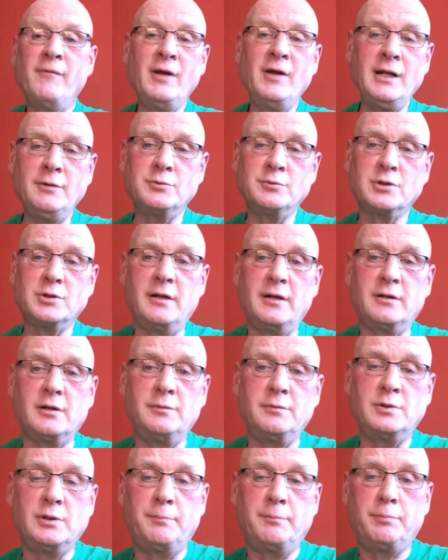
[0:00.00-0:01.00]
think
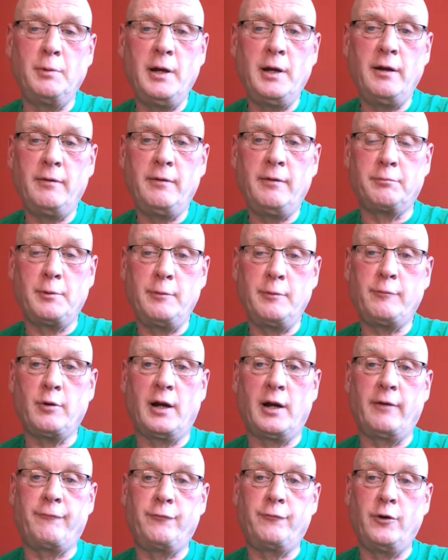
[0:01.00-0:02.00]
there's been
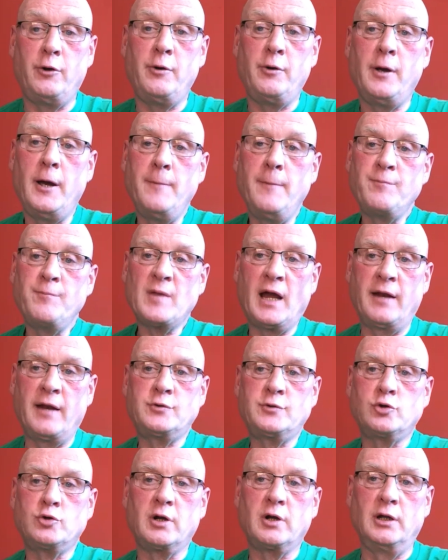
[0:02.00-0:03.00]
quite a few, and I've
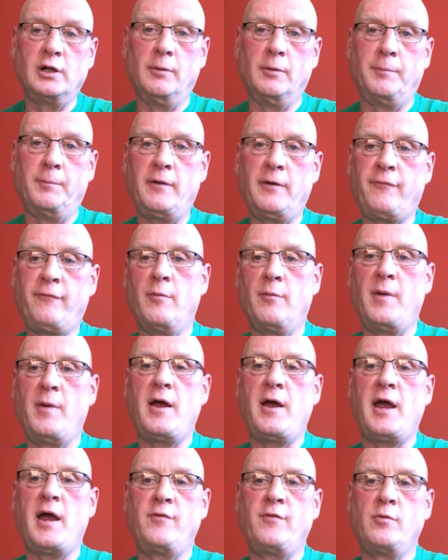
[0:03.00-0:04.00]
took a little bit from
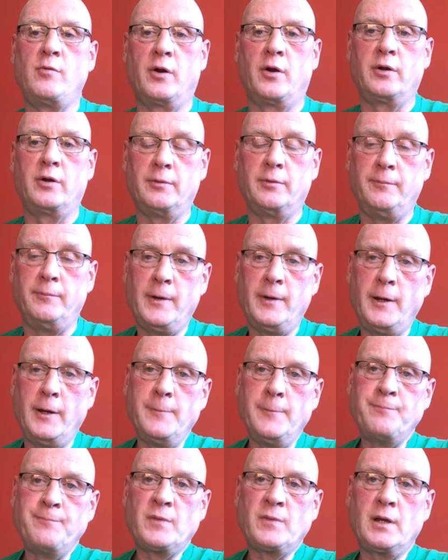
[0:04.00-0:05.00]
every one of
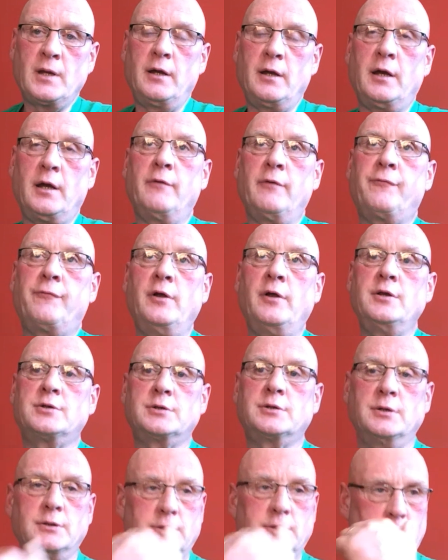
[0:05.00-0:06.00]
them. For
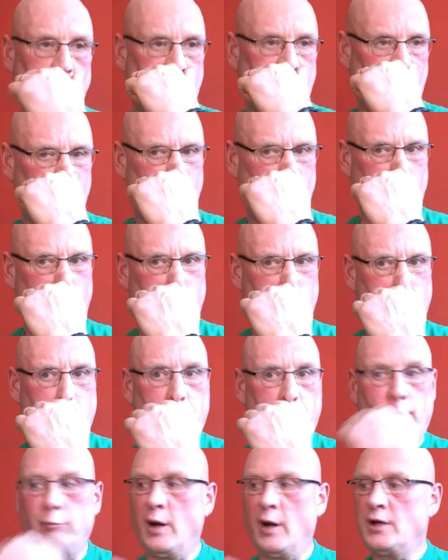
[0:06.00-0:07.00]
instance, when I was
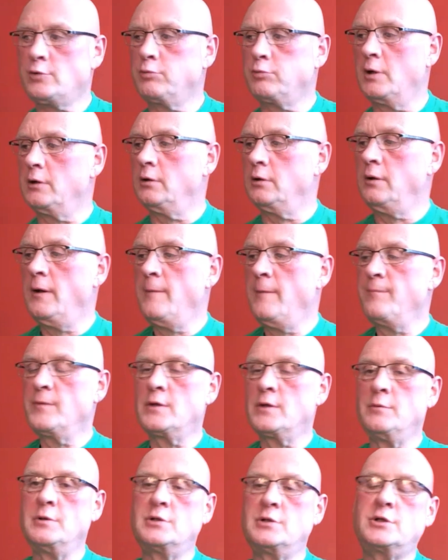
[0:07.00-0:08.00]
with West Wirral,
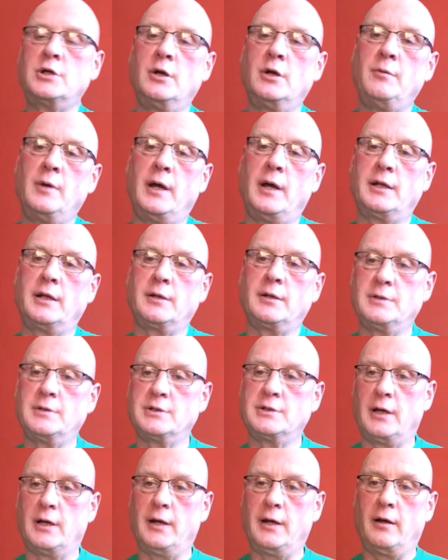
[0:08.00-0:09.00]
there was two. There was
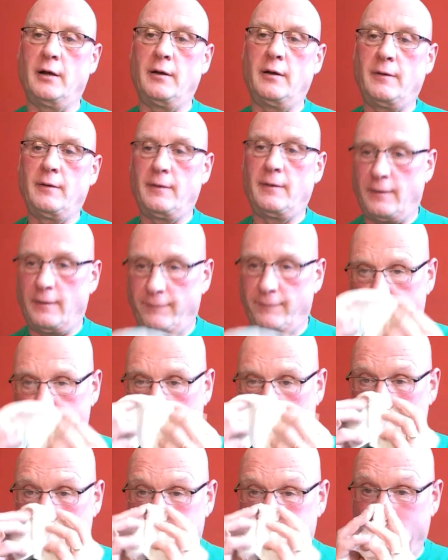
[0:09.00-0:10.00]
a
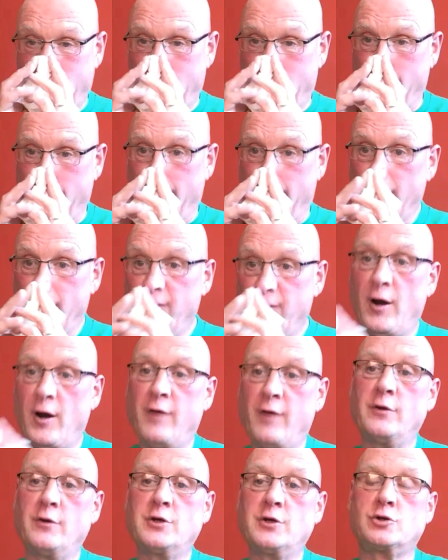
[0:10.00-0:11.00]
father
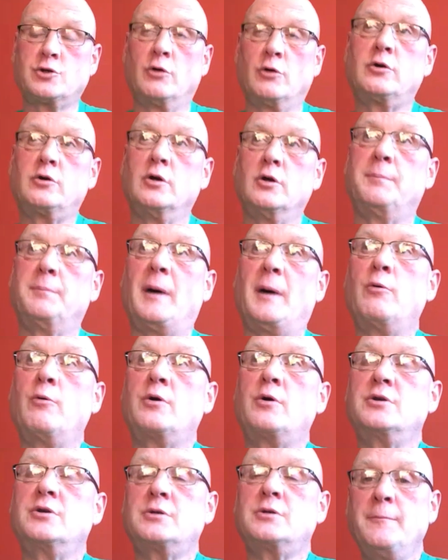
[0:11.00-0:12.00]
and son called the
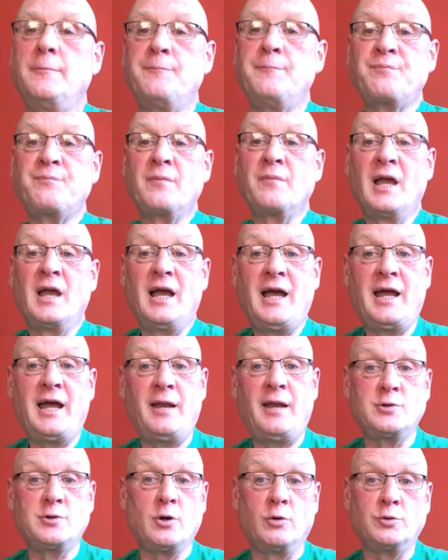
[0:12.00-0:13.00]
Bowkers, and
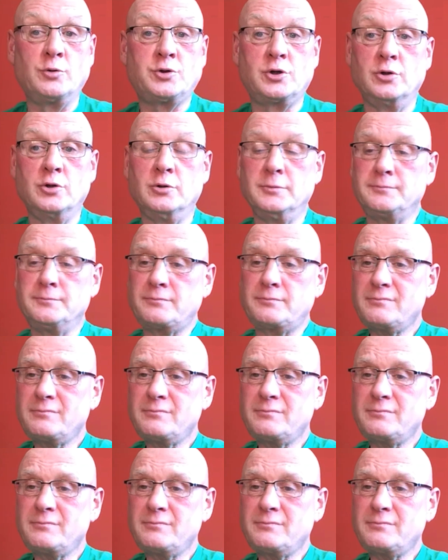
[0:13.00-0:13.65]
it was old school.